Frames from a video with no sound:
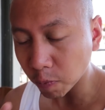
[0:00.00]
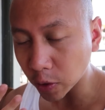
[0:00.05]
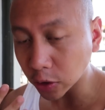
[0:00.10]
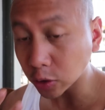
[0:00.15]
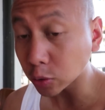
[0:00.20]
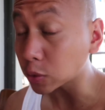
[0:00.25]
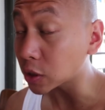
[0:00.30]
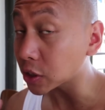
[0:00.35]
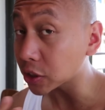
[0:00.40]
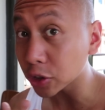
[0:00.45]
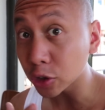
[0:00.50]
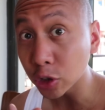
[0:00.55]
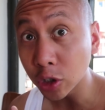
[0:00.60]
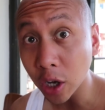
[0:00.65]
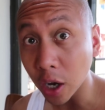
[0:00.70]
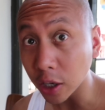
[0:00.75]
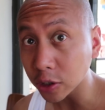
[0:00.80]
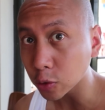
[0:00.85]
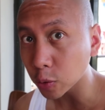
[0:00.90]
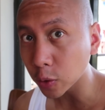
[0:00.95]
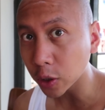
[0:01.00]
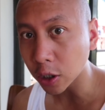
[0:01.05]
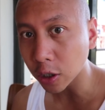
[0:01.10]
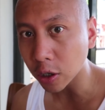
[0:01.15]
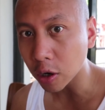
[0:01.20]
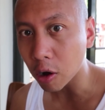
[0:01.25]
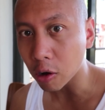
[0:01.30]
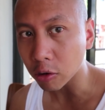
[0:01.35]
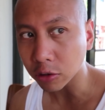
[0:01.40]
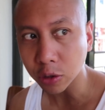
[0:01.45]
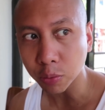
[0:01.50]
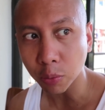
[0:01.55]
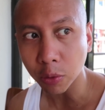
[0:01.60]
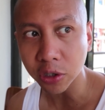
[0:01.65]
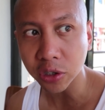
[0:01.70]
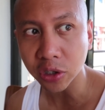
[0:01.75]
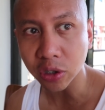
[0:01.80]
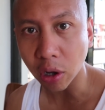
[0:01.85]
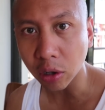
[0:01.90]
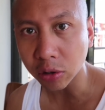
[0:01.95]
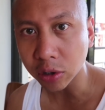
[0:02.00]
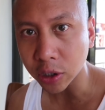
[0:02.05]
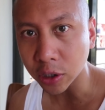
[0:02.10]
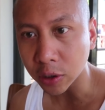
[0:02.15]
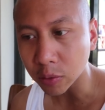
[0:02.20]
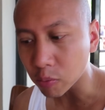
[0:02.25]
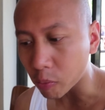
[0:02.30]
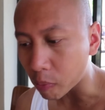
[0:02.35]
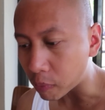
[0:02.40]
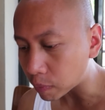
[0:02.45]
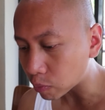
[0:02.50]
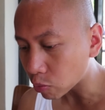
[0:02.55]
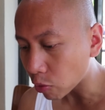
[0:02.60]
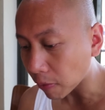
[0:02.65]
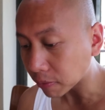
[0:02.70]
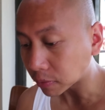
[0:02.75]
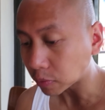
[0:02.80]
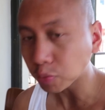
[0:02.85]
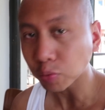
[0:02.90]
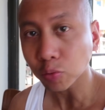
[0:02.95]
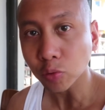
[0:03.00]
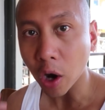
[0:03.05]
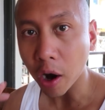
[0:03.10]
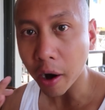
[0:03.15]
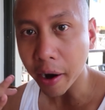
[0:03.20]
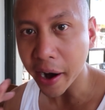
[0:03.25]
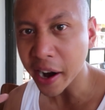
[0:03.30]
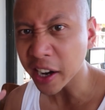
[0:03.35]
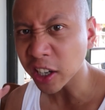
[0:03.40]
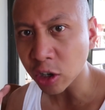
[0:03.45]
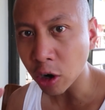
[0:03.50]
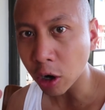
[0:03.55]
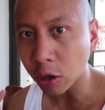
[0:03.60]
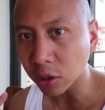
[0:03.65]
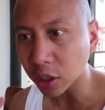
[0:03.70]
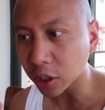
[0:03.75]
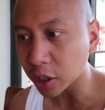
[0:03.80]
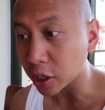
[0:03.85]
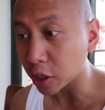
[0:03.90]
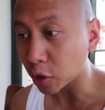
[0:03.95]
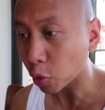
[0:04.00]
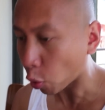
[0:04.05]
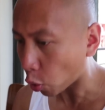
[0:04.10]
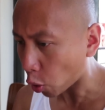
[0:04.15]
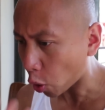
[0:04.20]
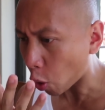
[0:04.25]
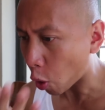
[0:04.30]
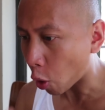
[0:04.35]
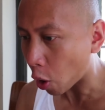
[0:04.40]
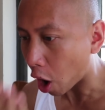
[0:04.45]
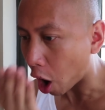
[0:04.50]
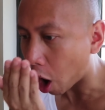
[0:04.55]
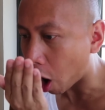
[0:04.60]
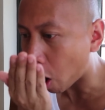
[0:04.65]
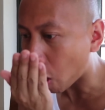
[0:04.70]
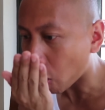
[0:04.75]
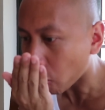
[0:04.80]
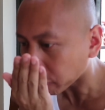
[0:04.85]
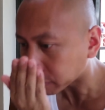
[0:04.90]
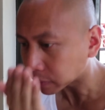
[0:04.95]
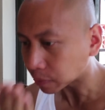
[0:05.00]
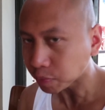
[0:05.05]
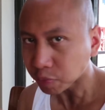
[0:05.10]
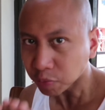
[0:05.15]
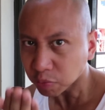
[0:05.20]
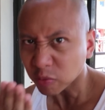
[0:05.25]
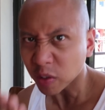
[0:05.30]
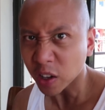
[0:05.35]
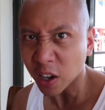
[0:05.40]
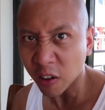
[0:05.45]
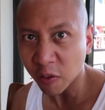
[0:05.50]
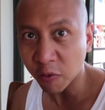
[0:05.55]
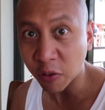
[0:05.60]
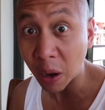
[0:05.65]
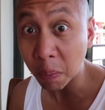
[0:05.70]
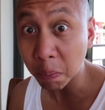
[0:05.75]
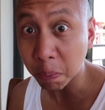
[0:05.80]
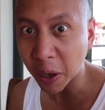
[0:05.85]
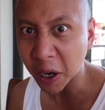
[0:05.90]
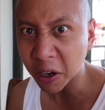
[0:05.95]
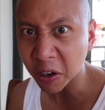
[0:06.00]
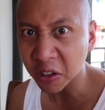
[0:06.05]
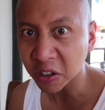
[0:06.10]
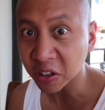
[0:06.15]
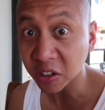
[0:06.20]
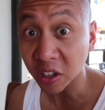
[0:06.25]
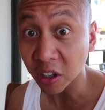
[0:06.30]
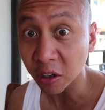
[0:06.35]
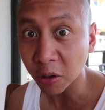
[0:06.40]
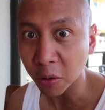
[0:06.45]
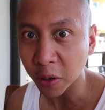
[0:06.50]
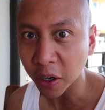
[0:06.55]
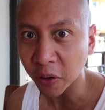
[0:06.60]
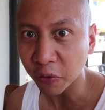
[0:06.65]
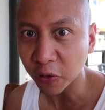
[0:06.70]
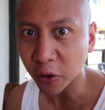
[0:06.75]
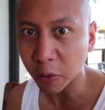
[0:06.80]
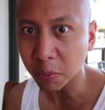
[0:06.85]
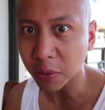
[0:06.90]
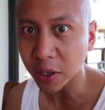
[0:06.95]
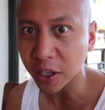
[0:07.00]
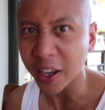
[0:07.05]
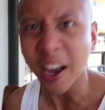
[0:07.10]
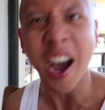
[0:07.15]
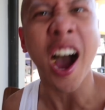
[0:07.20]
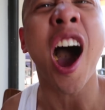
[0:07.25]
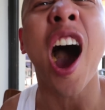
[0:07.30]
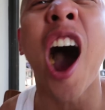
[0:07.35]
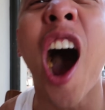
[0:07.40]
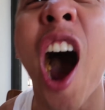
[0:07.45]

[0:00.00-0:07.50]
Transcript: This one is not sweet at all. It's more salty and garlicky. Woo! Vampires, stay away from me.